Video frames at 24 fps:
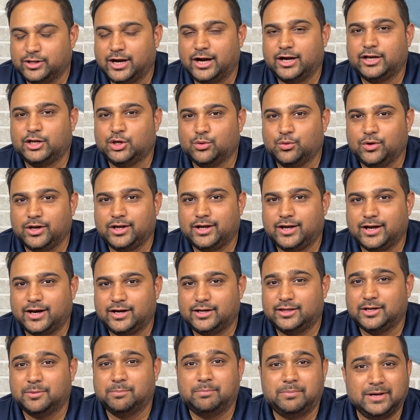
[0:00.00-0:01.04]
that you will
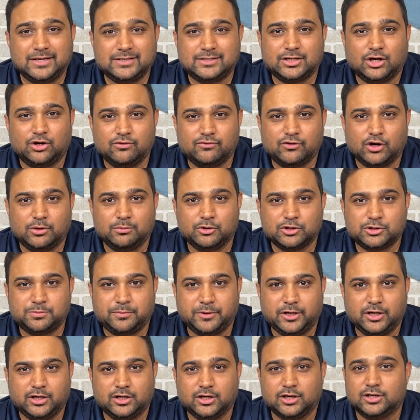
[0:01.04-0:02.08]
get the best sound from your
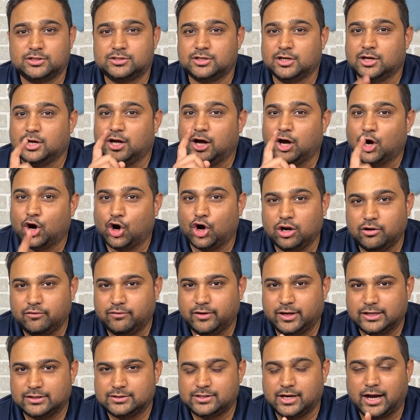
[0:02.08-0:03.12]
speakers
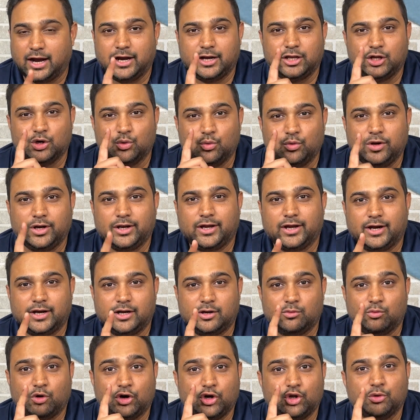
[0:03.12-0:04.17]
always, and you will get
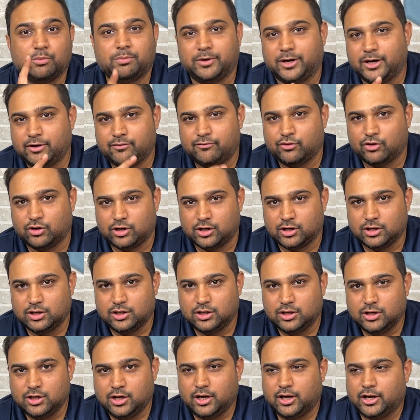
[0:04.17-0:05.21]
what you paid for.
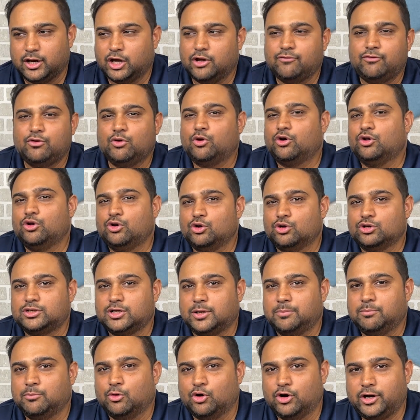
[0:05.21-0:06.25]
Now, if you want to know
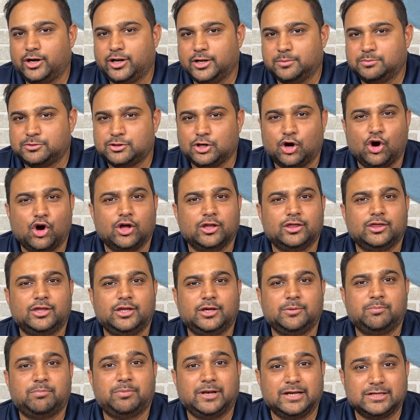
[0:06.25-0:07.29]
some more tips on
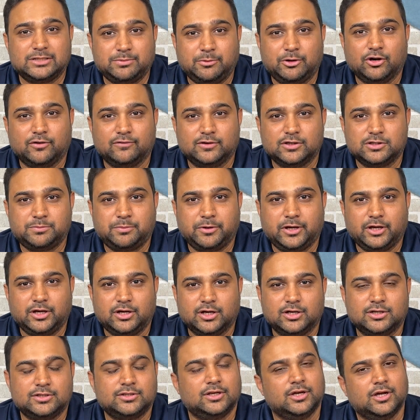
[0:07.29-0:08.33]
the placement of the
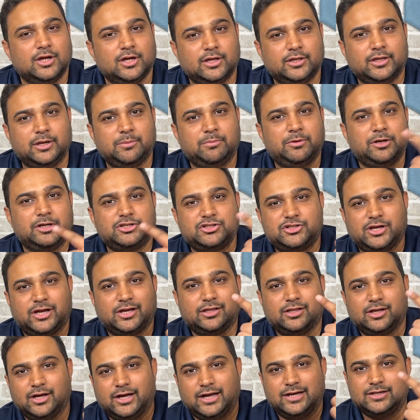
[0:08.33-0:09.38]
speakers, then please
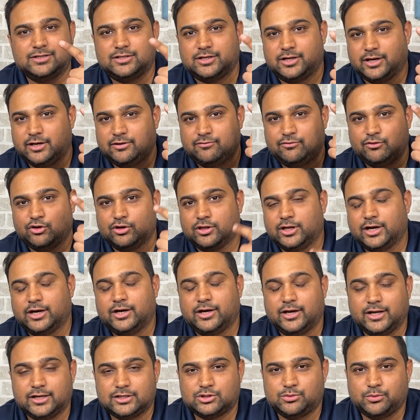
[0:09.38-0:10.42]
check the end screen for
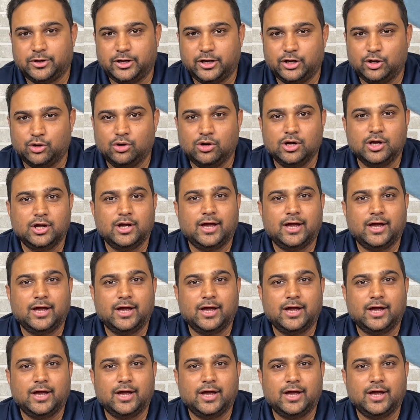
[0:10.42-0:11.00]
that next video.